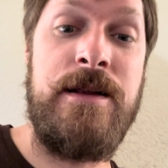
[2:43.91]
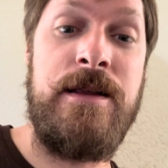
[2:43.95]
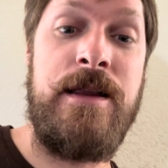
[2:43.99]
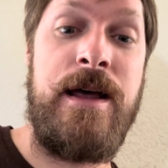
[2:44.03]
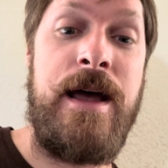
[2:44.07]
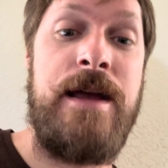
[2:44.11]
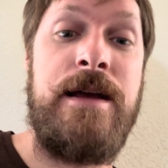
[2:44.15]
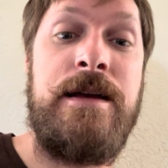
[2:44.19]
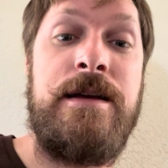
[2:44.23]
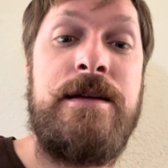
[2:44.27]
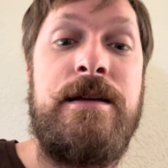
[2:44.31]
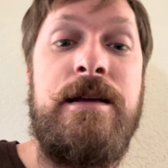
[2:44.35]

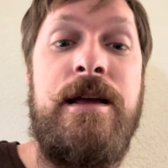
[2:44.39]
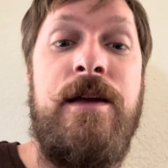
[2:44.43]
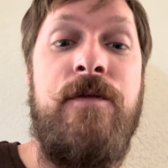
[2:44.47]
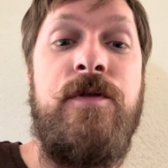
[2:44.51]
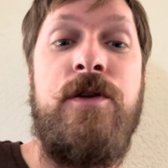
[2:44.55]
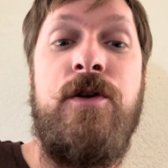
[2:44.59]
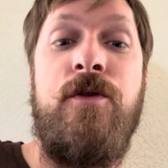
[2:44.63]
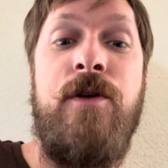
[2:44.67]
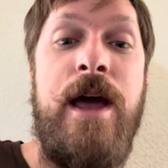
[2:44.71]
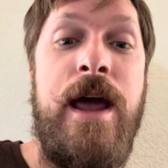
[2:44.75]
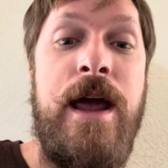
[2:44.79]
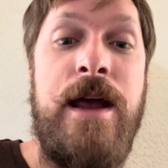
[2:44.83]
Like,
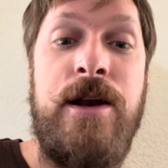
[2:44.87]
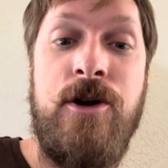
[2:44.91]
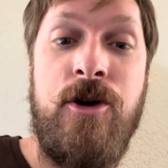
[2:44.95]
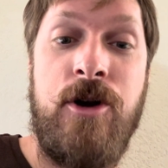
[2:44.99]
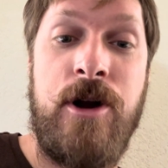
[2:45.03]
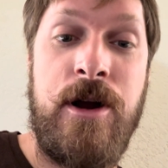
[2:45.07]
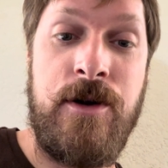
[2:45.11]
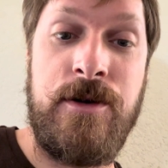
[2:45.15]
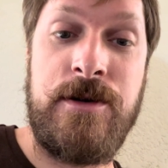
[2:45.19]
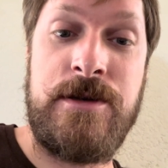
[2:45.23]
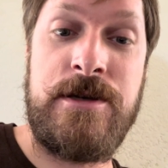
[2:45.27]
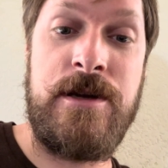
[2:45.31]
if you hate, you're
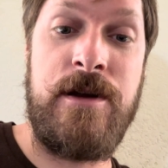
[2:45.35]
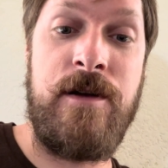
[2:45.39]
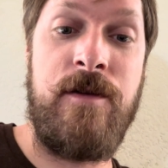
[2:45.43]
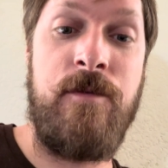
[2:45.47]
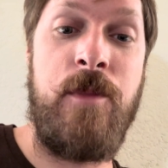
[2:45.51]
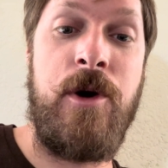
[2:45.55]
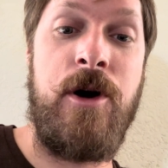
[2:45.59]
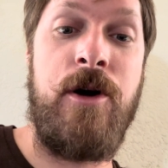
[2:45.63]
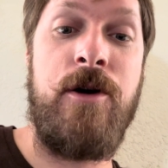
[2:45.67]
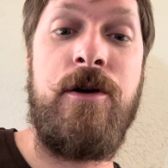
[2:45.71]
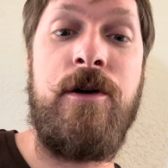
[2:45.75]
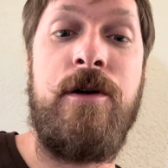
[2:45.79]
guilty of
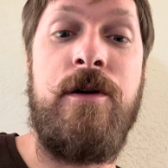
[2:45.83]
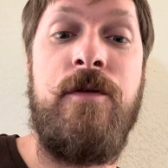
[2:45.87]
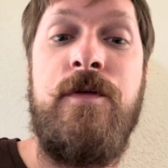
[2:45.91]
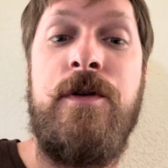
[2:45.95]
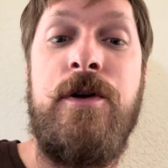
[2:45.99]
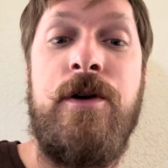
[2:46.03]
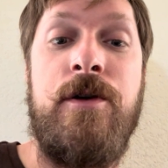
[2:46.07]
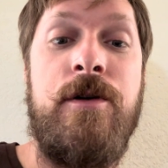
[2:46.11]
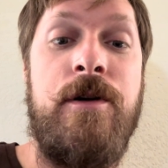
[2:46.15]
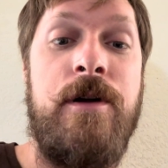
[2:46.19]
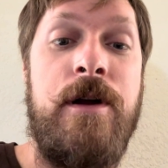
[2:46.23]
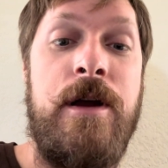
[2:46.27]
murder. If
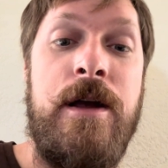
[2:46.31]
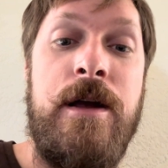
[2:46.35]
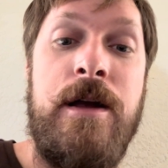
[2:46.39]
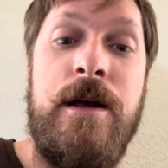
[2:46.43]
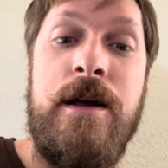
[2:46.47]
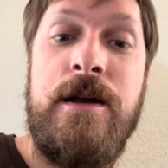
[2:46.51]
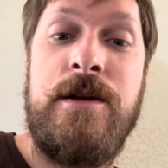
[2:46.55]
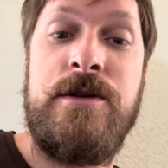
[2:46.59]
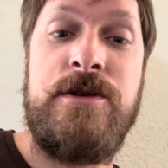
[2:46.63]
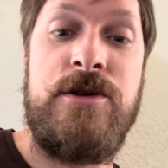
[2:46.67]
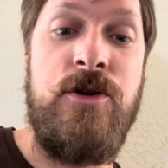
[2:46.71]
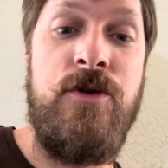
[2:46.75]
you
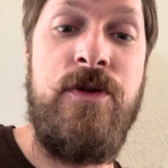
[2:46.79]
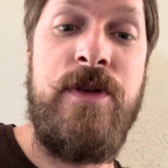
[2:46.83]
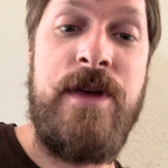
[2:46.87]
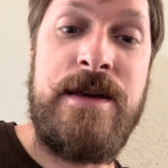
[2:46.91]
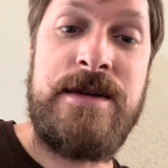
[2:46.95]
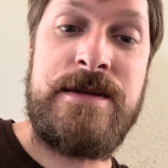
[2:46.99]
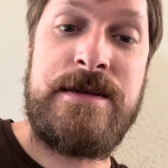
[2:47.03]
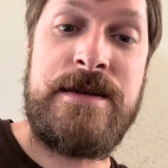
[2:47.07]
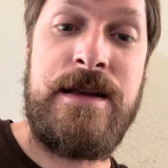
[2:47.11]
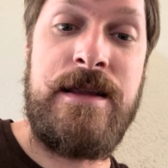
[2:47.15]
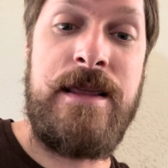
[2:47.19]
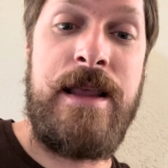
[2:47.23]
do
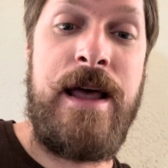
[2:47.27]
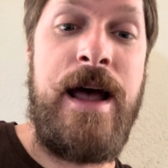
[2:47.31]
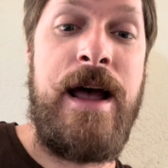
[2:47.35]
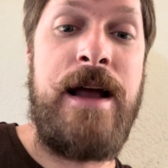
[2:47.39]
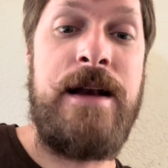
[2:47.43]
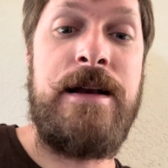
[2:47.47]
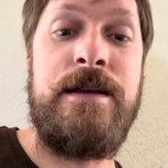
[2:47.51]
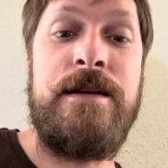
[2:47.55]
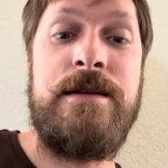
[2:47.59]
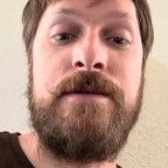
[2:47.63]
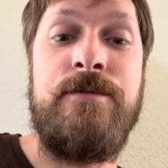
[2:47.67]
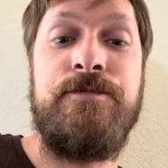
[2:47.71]
this and
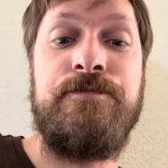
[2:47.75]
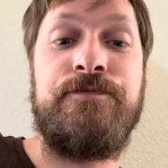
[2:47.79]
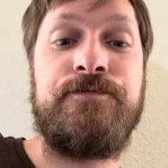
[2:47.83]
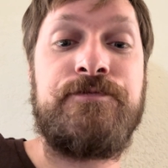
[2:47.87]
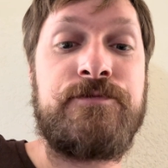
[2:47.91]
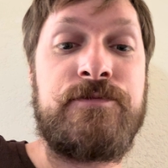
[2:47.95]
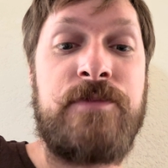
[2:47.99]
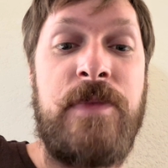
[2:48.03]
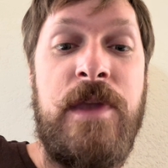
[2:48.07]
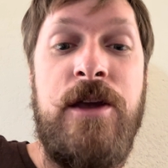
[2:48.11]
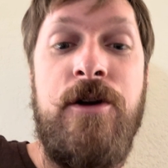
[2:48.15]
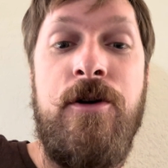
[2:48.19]
that, and
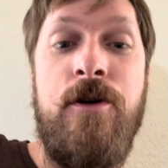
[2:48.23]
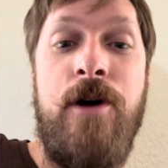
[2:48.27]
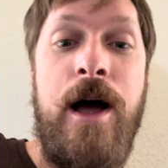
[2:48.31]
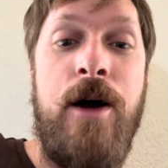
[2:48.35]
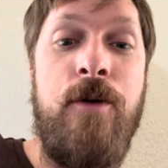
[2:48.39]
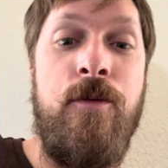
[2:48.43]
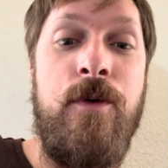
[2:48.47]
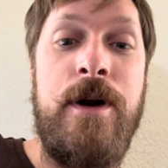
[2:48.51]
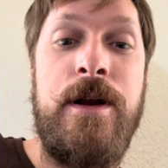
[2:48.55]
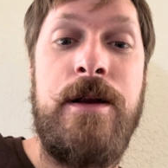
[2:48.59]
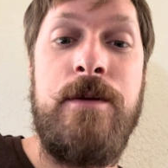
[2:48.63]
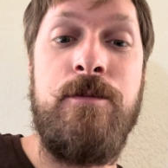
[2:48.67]
I
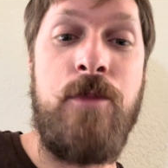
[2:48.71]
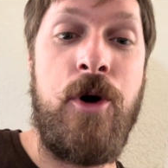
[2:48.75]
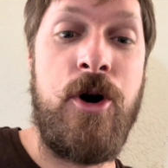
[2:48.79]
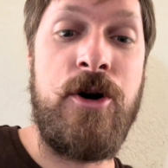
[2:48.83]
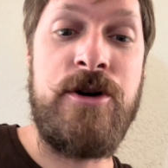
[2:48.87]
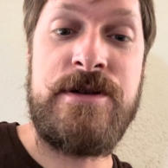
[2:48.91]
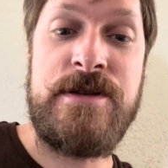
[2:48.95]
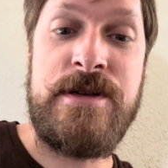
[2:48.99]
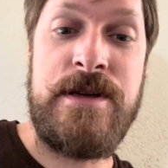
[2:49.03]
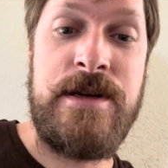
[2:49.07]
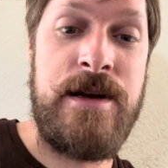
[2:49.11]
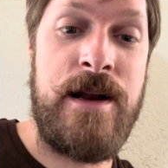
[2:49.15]
wanted
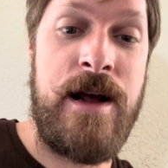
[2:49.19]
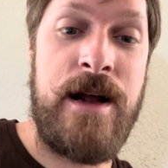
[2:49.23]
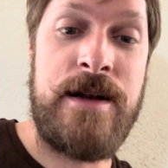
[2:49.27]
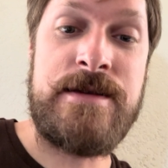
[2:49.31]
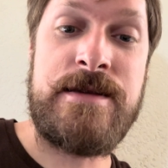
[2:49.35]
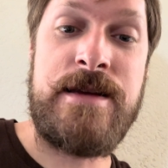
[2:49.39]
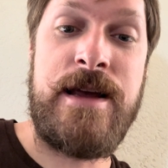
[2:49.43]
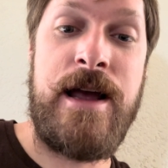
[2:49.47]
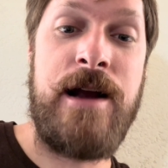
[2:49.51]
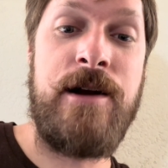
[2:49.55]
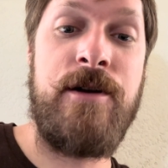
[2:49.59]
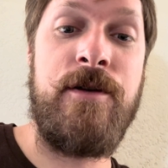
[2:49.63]
mercy, not
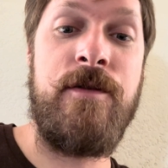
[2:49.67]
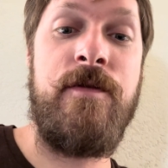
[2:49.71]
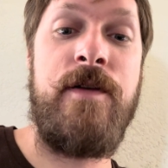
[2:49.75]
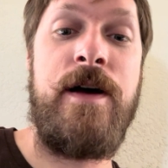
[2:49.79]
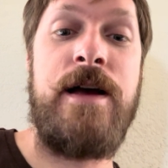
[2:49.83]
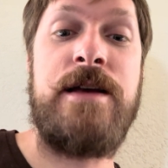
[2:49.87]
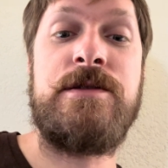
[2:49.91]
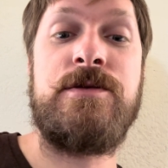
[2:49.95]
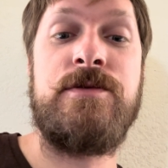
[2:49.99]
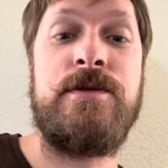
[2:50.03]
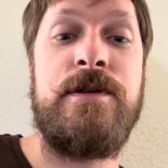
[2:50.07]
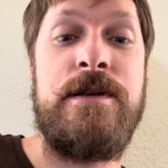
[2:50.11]

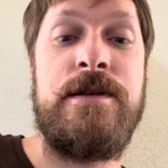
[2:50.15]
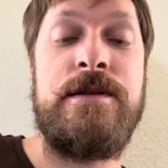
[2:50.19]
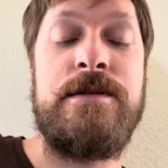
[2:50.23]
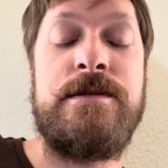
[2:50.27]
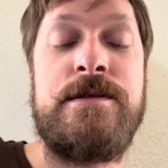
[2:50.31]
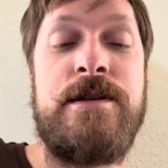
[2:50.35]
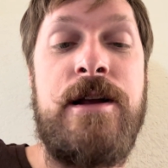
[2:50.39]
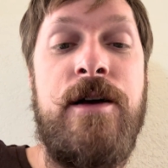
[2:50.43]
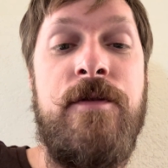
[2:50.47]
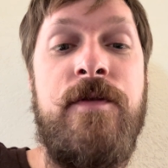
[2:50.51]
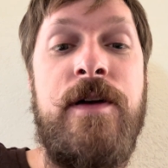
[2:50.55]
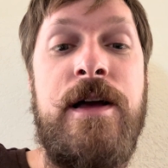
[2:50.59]
sacrifice, and
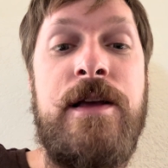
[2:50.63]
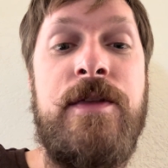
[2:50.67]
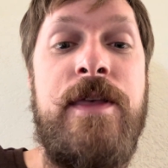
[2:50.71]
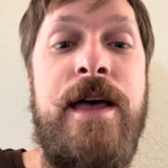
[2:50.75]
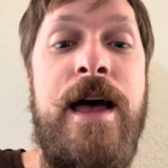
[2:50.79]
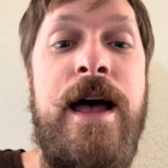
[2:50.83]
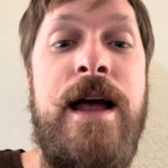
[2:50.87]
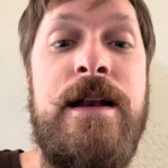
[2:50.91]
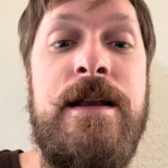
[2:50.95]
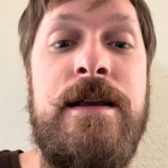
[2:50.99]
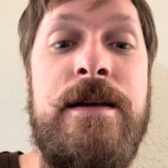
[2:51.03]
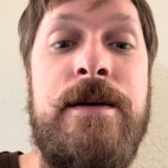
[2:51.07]
stuff like that.